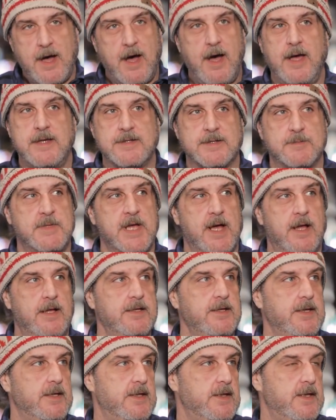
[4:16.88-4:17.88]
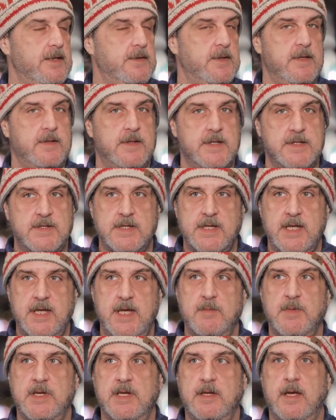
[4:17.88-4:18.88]
guys. I'm telling you, this
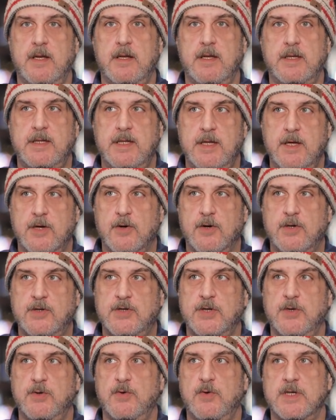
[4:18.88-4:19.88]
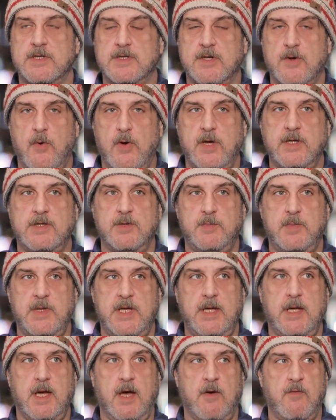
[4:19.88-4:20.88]
team in a year or two is going to
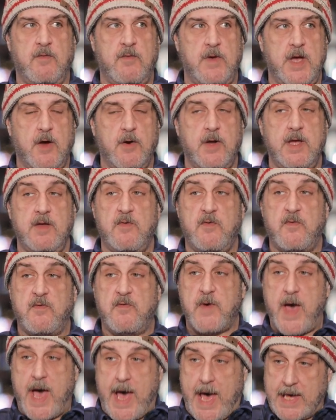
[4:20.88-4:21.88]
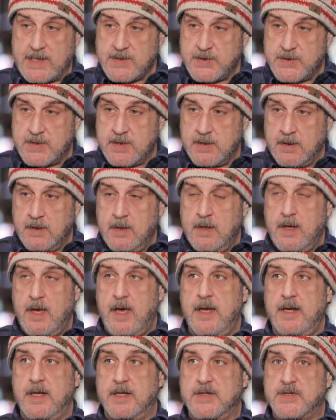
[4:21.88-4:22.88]
be a very fast
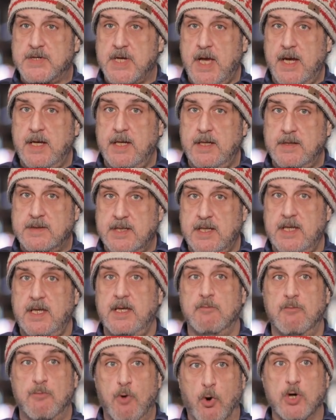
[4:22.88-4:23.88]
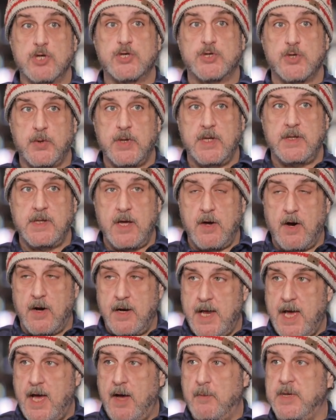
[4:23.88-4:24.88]
and exciting team, more so than they are
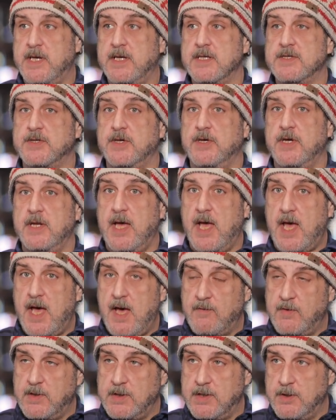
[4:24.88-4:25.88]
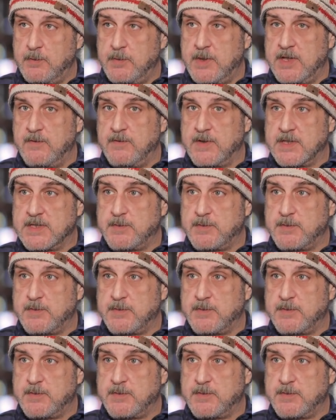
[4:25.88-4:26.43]
now because they're going to have a little bit of